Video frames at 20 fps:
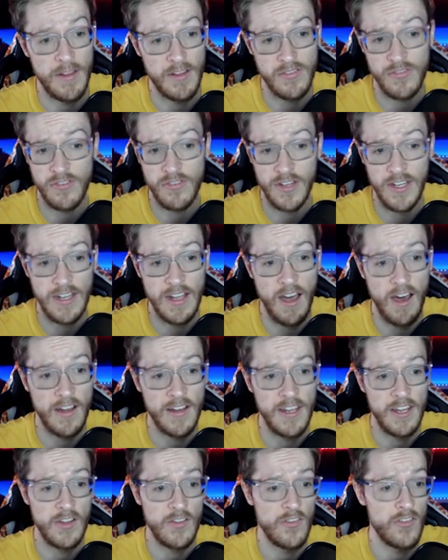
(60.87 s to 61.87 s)
3
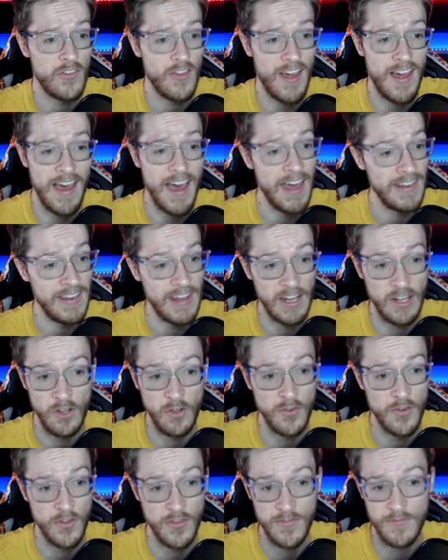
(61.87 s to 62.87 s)
guardians, and then you
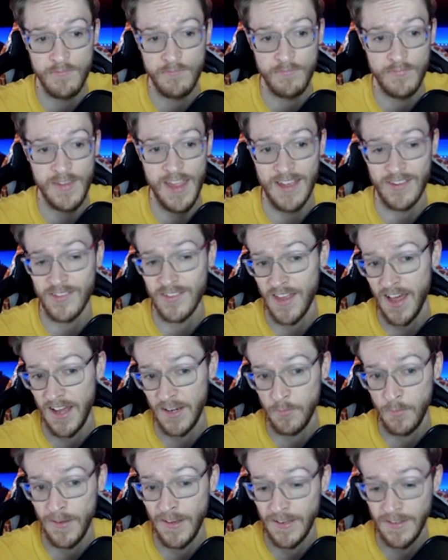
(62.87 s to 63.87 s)
just get sad
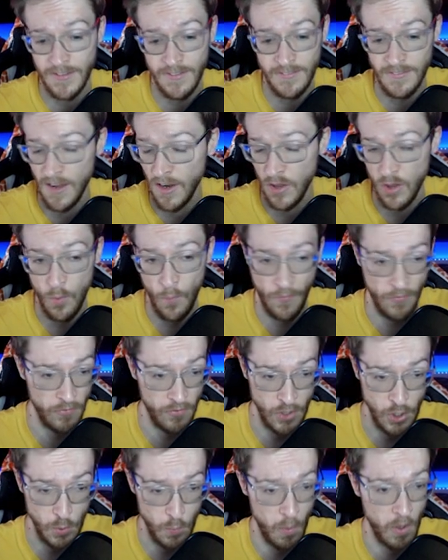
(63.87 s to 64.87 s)
when none of the ones
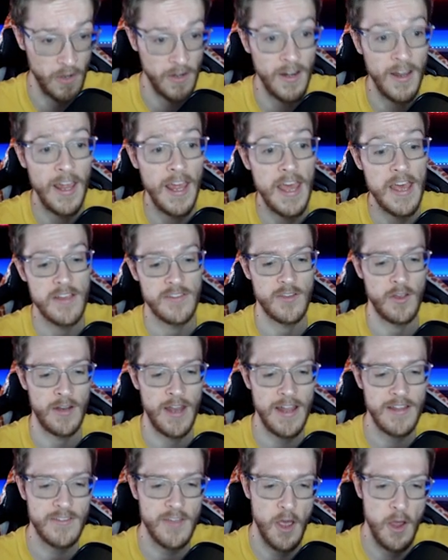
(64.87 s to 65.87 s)
that you want. So
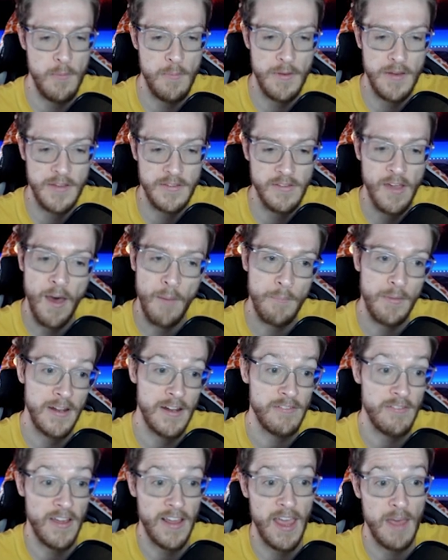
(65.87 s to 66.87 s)
let's open this up.
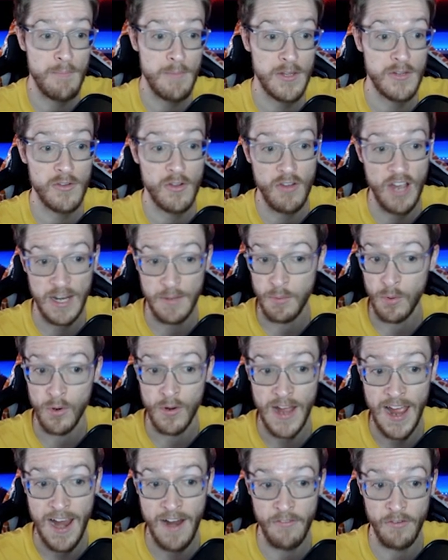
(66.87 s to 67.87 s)
If I get Mr. Incredible
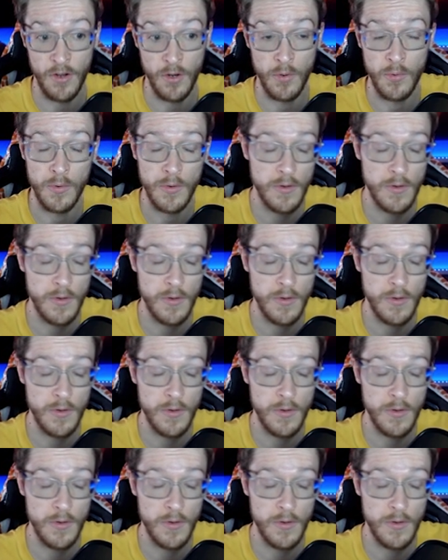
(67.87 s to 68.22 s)
or Ariel